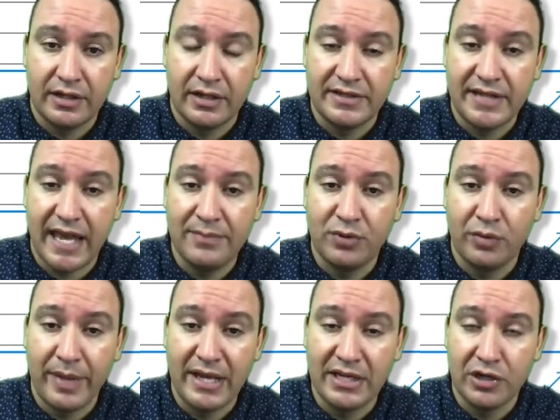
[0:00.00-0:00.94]
table
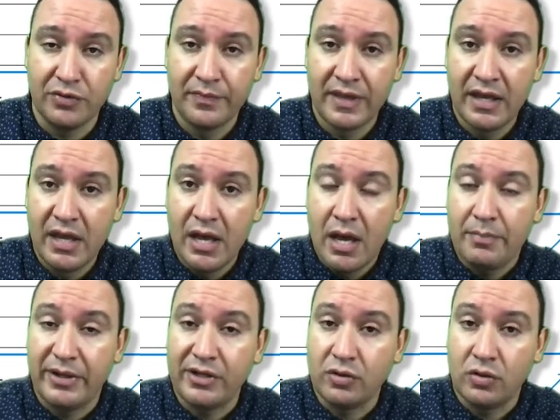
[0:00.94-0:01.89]
menu.
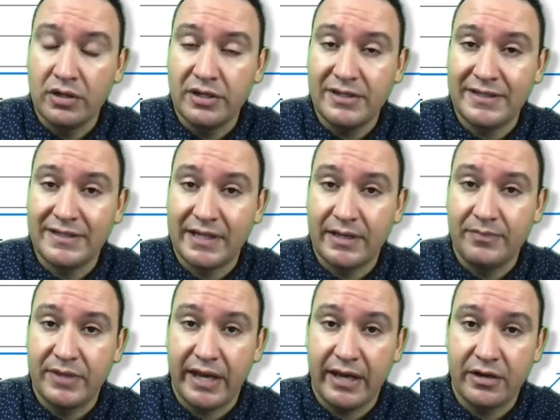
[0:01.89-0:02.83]
But in order to set up
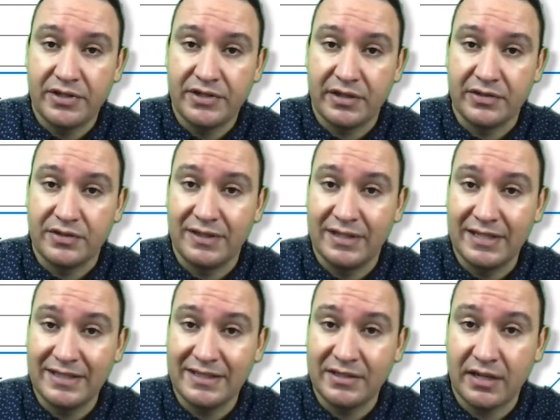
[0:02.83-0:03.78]
the header cells, this
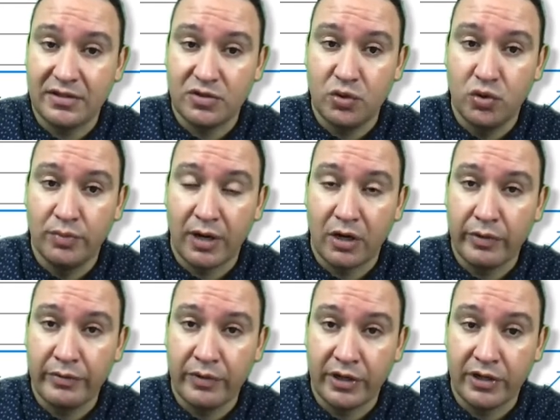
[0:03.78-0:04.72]
is not the toolbar we
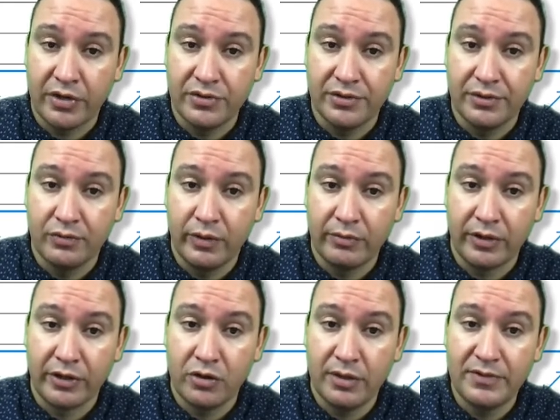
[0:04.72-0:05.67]
want to go to. We want to
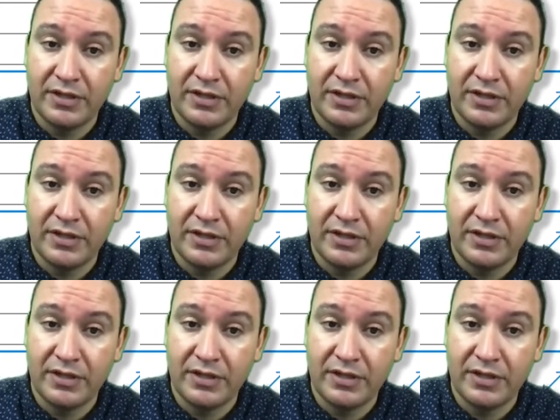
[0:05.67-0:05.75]
go up to